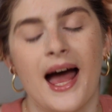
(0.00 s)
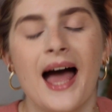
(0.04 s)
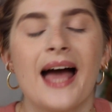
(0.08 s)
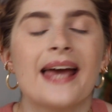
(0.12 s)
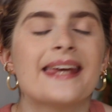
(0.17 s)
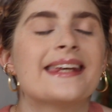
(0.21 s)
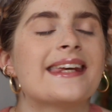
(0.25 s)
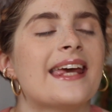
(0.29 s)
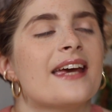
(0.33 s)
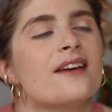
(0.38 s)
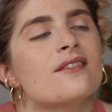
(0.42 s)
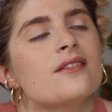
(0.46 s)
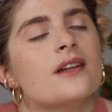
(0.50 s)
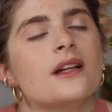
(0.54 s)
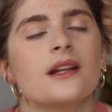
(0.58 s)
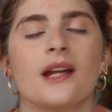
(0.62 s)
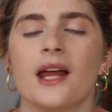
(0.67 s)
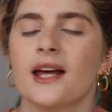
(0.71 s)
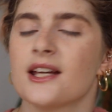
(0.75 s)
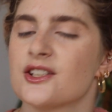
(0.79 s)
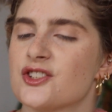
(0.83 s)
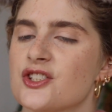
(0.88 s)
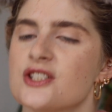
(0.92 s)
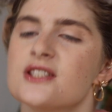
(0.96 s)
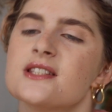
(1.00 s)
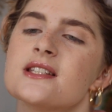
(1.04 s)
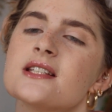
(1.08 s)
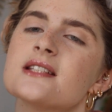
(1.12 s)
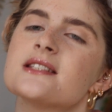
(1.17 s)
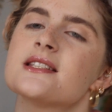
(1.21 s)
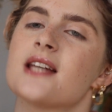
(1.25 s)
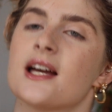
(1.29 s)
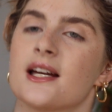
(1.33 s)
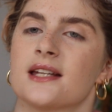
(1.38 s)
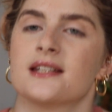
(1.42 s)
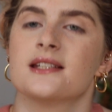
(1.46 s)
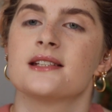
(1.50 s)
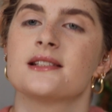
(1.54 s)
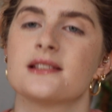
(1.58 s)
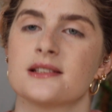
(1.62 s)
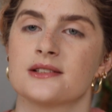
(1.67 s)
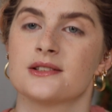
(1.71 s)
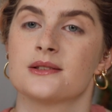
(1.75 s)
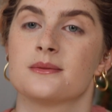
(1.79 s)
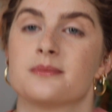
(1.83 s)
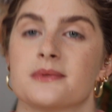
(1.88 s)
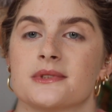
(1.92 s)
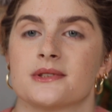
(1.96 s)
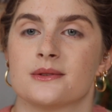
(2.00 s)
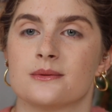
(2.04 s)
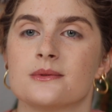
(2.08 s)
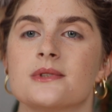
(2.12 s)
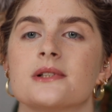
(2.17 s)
I gave it like just a tiny little bit of